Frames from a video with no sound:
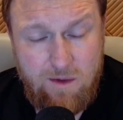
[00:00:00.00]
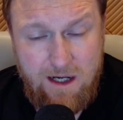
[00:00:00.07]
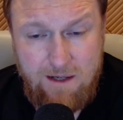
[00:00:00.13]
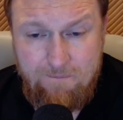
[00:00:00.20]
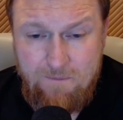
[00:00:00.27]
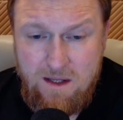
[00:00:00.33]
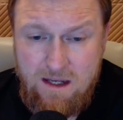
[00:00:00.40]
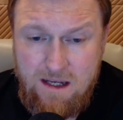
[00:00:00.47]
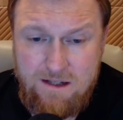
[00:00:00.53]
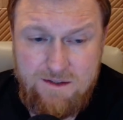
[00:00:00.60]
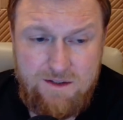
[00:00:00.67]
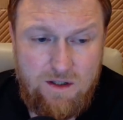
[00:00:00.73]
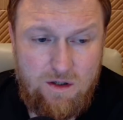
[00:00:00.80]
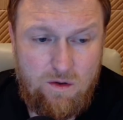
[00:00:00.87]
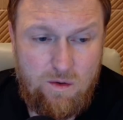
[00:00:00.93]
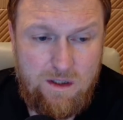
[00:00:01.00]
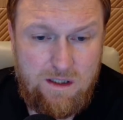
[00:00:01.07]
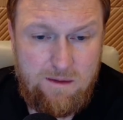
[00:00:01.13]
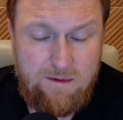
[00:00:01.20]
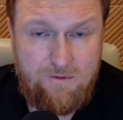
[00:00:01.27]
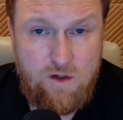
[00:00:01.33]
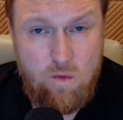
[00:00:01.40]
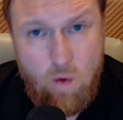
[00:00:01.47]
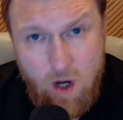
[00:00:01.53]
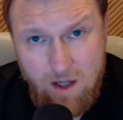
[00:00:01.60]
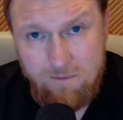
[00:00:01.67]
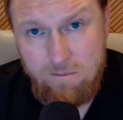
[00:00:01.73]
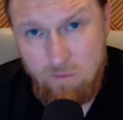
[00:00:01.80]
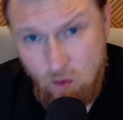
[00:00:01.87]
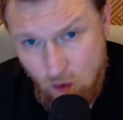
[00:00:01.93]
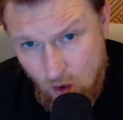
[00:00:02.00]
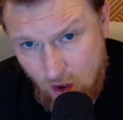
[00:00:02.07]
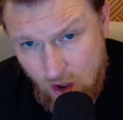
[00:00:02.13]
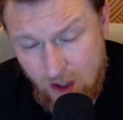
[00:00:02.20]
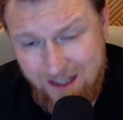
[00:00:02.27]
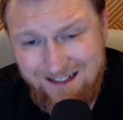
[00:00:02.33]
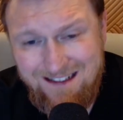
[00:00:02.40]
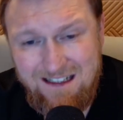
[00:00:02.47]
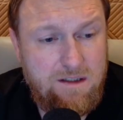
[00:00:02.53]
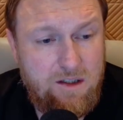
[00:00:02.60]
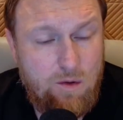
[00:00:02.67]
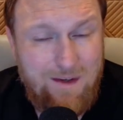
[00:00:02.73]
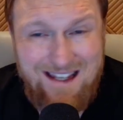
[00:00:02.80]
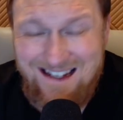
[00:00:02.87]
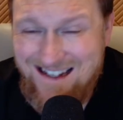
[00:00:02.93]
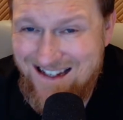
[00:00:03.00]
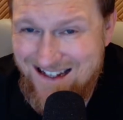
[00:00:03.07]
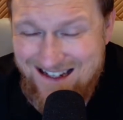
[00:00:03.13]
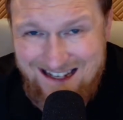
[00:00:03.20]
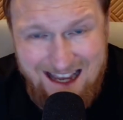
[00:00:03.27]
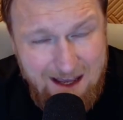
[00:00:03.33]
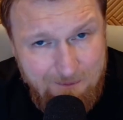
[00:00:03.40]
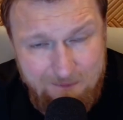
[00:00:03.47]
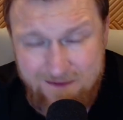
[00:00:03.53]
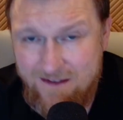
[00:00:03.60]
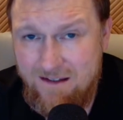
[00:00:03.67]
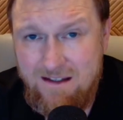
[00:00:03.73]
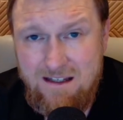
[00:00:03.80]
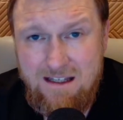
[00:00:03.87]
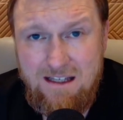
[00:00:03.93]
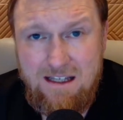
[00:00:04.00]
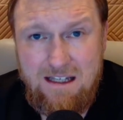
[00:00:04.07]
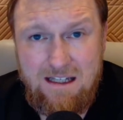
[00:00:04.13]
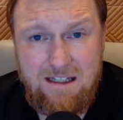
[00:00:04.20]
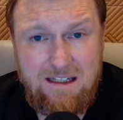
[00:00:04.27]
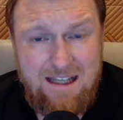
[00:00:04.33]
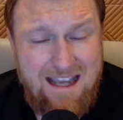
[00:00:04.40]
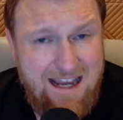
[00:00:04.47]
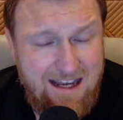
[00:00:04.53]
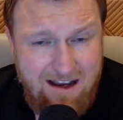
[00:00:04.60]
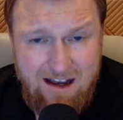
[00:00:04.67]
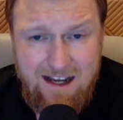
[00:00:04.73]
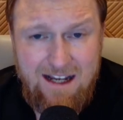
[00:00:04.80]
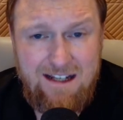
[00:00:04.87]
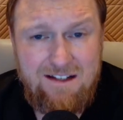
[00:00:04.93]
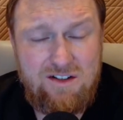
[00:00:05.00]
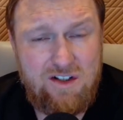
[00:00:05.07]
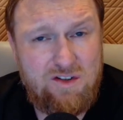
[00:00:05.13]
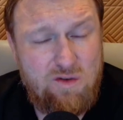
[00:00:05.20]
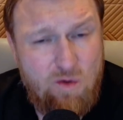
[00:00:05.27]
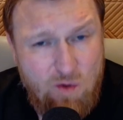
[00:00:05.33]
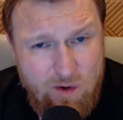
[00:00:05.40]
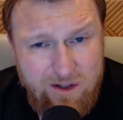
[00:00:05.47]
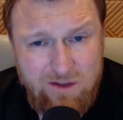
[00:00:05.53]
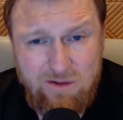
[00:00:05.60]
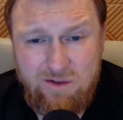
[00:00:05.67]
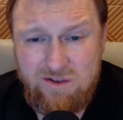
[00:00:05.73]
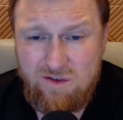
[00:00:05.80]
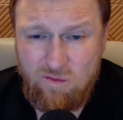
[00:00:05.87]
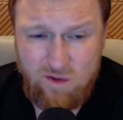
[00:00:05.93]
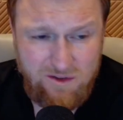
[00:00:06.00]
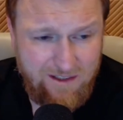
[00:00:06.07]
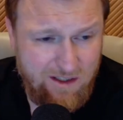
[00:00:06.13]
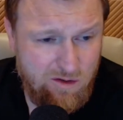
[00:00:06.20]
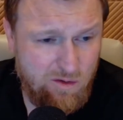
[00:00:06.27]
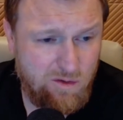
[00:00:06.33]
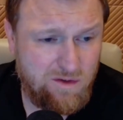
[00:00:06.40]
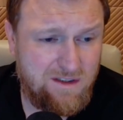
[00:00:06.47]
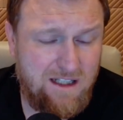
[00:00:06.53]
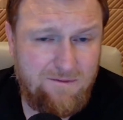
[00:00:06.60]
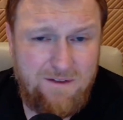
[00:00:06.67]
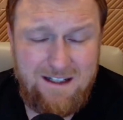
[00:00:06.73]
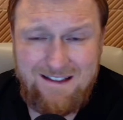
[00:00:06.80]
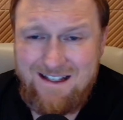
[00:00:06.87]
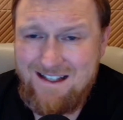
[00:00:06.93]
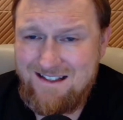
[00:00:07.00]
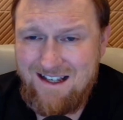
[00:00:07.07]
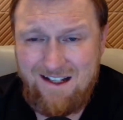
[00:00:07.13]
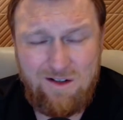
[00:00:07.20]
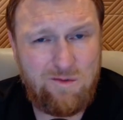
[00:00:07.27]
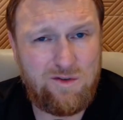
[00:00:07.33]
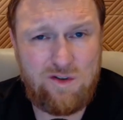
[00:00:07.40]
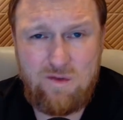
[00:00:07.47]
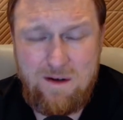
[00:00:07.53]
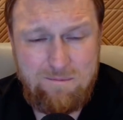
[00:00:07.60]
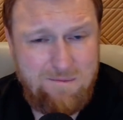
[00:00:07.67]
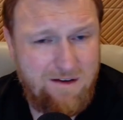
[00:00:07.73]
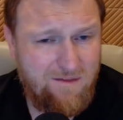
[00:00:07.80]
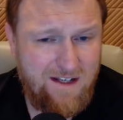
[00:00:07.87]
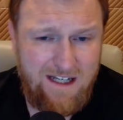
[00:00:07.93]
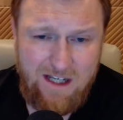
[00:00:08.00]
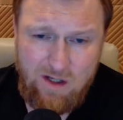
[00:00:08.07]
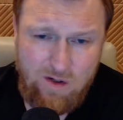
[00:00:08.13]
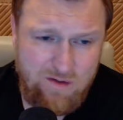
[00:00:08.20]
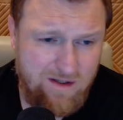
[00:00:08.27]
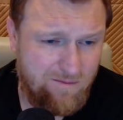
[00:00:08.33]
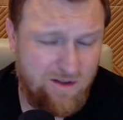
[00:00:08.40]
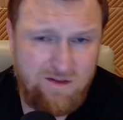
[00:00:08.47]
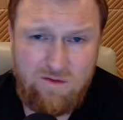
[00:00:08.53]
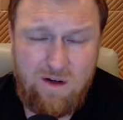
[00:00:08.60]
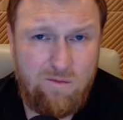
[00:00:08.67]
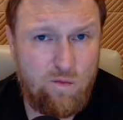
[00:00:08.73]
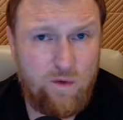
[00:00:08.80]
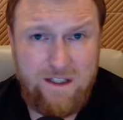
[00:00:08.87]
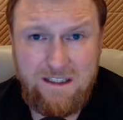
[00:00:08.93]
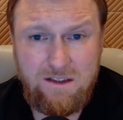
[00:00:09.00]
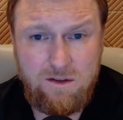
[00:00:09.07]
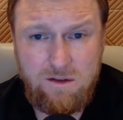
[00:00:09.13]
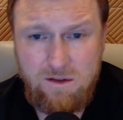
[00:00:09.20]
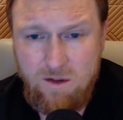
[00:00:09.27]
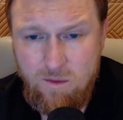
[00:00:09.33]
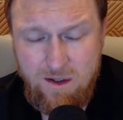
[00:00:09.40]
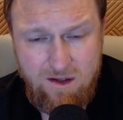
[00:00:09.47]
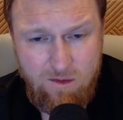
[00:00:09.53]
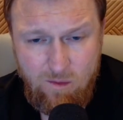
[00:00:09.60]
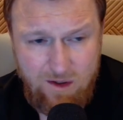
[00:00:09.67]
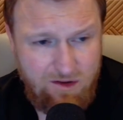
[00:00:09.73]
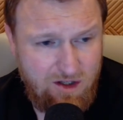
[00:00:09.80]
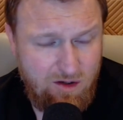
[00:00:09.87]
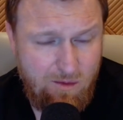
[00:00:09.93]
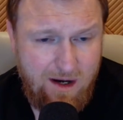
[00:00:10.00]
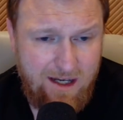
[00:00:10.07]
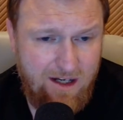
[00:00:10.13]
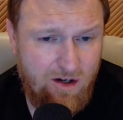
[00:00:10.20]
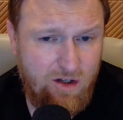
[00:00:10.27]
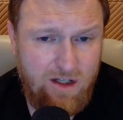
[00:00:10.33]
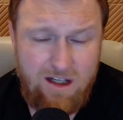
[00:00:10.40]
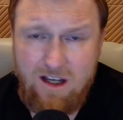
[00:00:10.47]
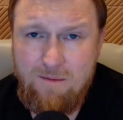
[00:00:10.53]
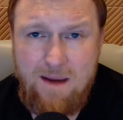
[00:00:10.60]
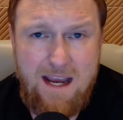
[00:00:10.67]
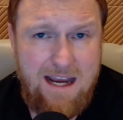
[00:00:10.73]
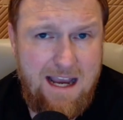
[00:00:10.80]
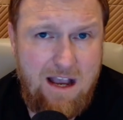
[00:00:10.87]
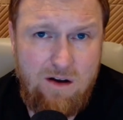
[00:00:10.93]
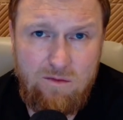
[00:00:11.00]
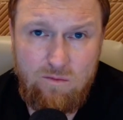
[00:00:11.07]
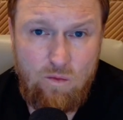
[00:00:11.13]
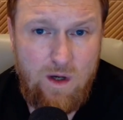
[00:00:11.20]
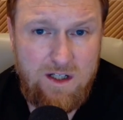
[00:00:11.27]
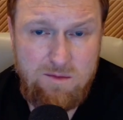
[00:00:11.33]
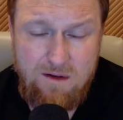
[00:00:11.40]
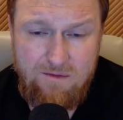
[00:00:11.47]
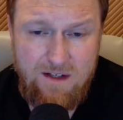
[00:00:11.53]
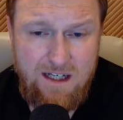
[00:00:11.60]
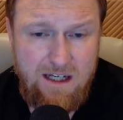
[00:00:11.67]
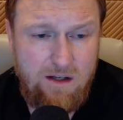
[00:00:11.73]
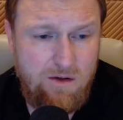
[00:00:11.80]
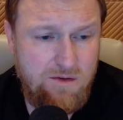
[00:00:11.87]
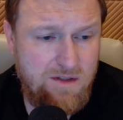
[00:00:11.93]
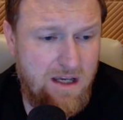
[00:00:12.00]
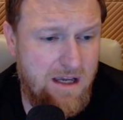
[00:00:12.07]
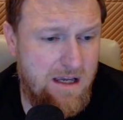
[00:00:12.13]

right? And so if you want more, in-depth AI tutorials, really cool stuff like this. I don't script my videos. I'm real with you right here. You can come hang out and watch my videos